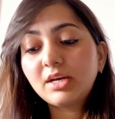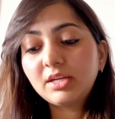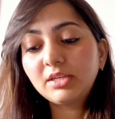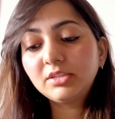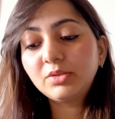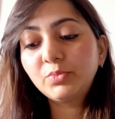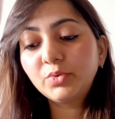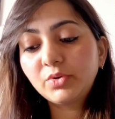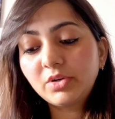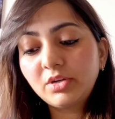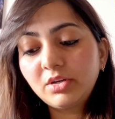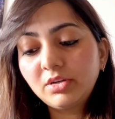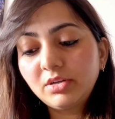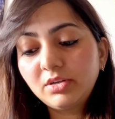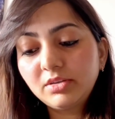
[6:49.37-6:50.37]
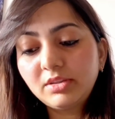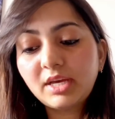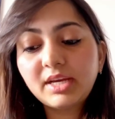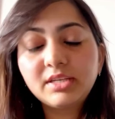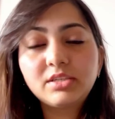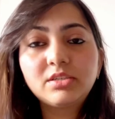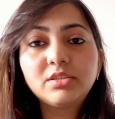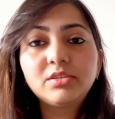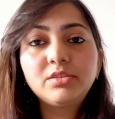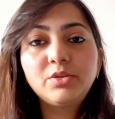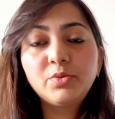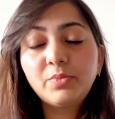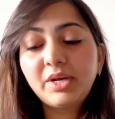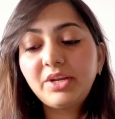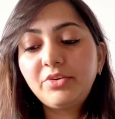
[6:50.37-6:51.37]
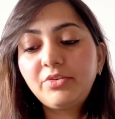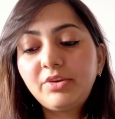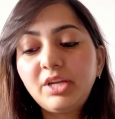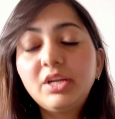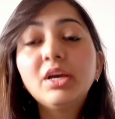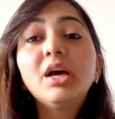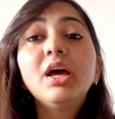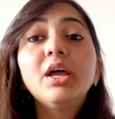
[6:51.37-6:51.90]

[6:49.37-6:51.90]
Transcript: another book uh, that uh, you might read.